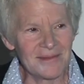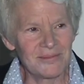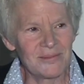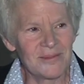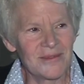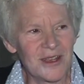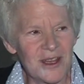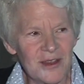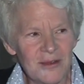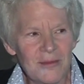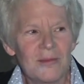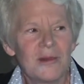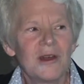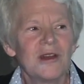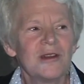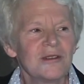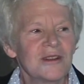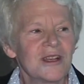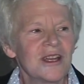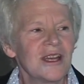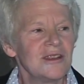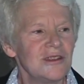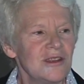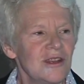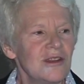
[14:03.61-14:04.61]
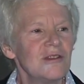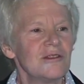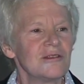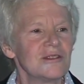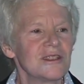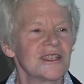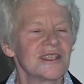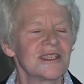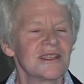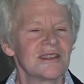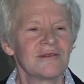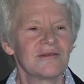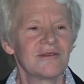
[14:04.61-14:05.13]
it
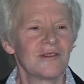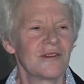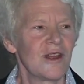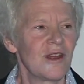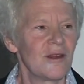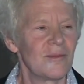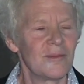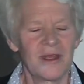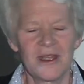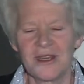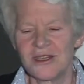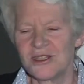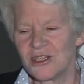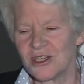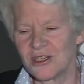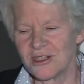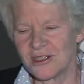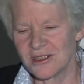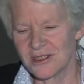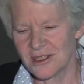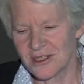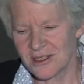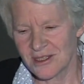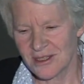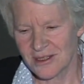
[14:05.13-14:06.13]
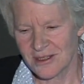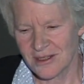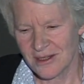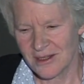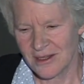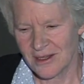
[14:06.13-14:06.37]
connotes for our patients.